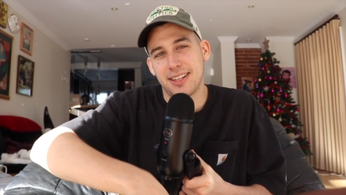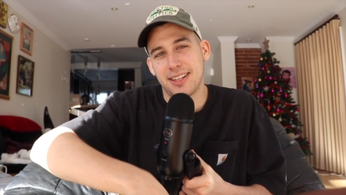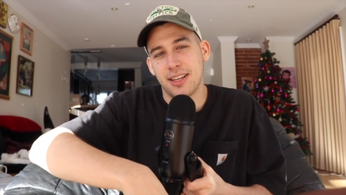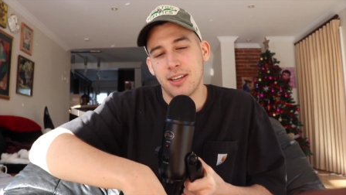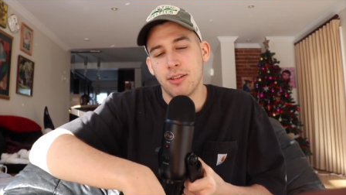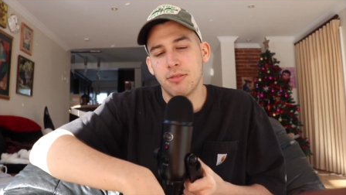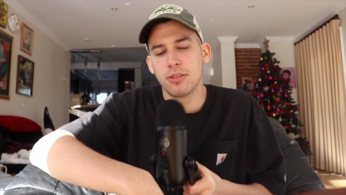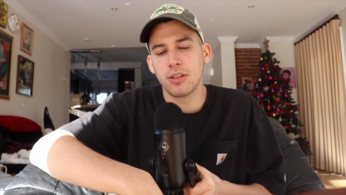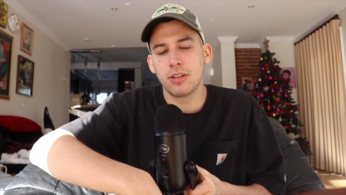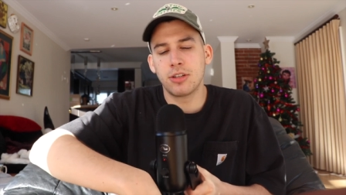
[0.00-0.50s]

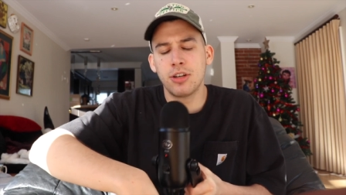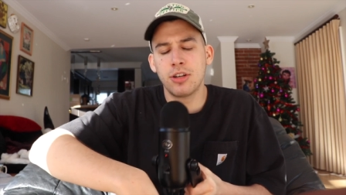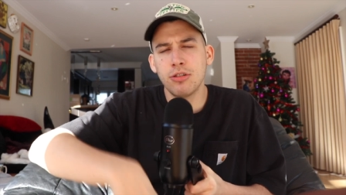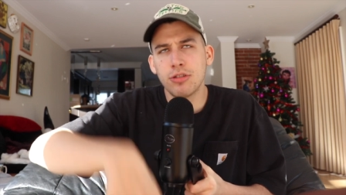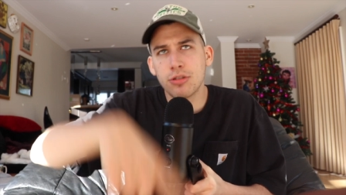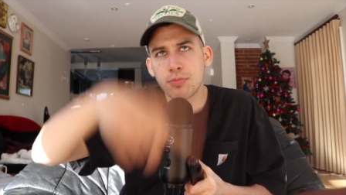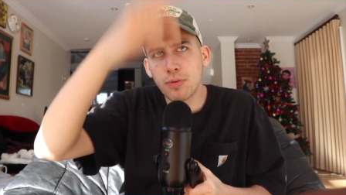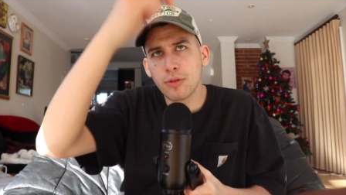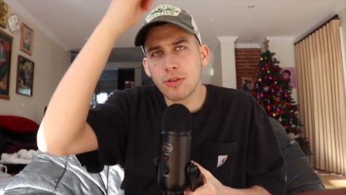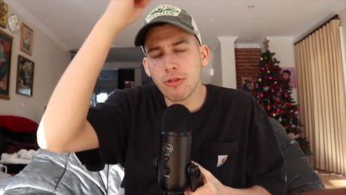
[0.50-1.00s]
He was like, "Here,
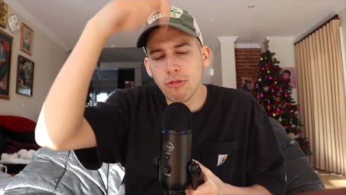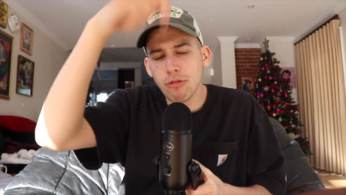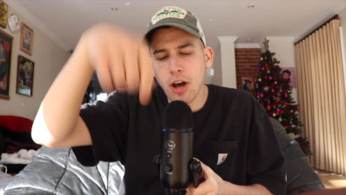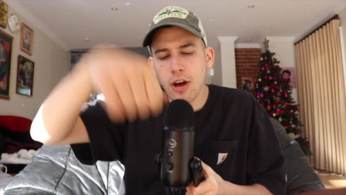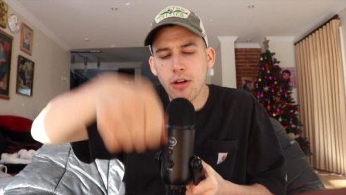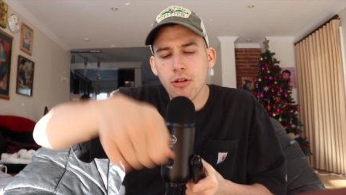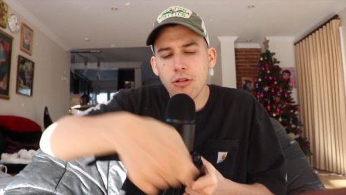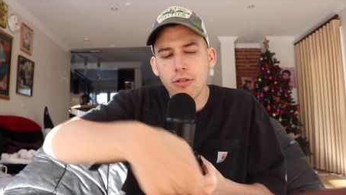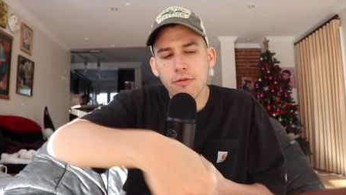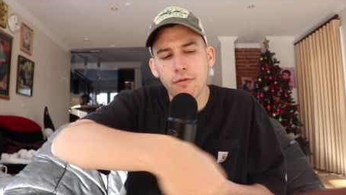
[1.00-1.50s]
just put the
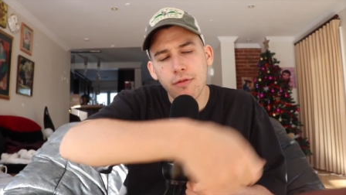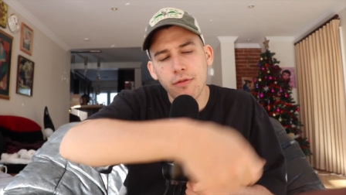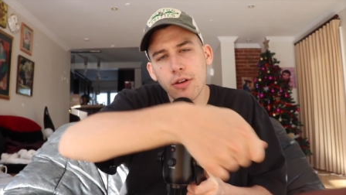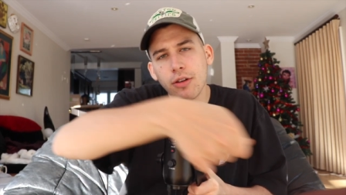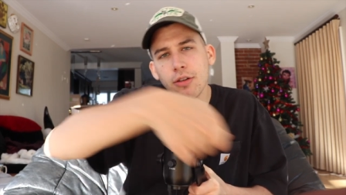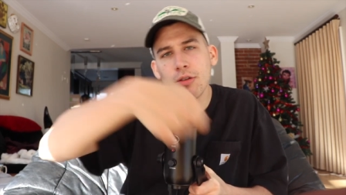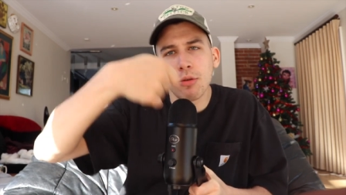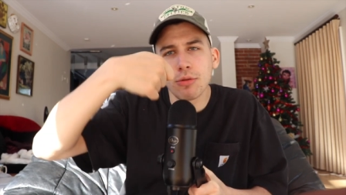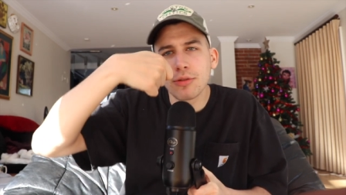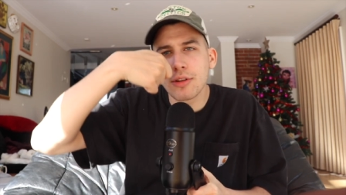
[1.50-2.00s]
light on and
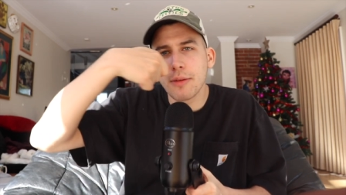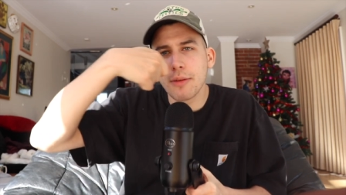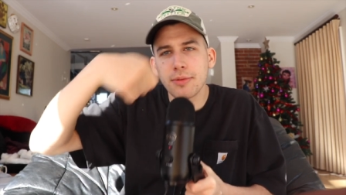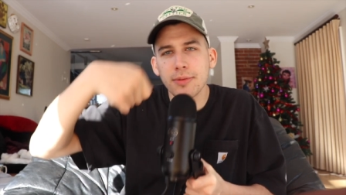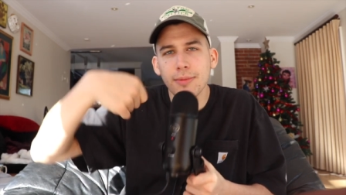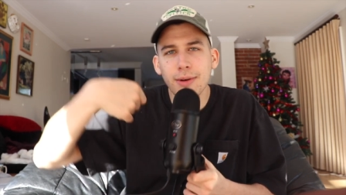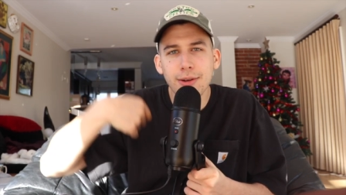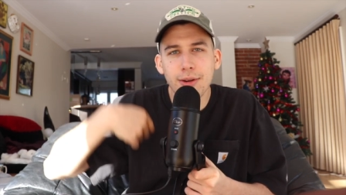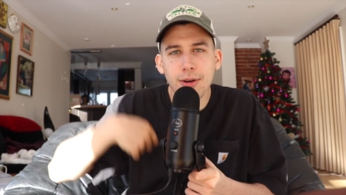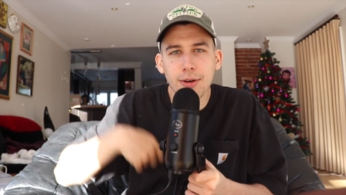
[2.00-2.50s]
fucking hold it up
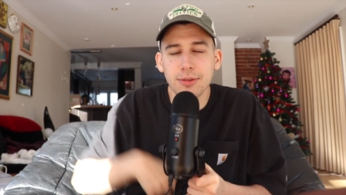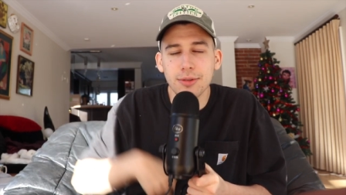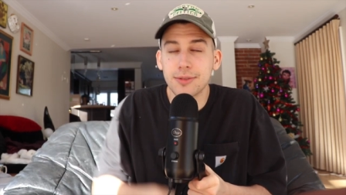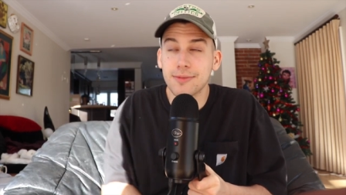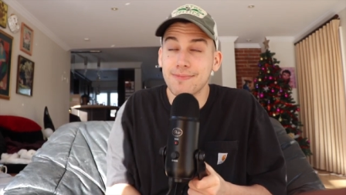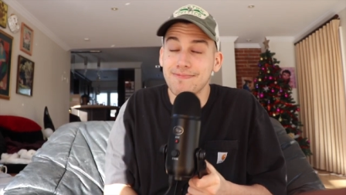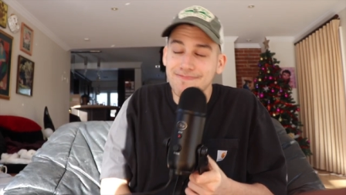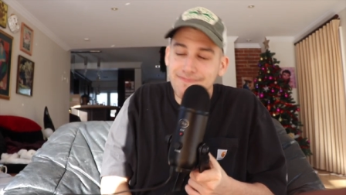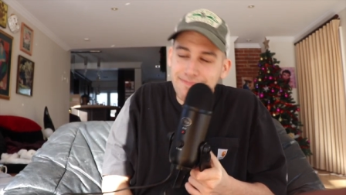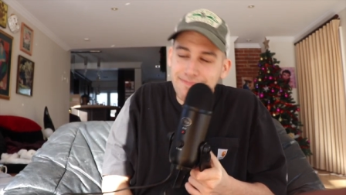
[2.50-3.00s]
to my nose."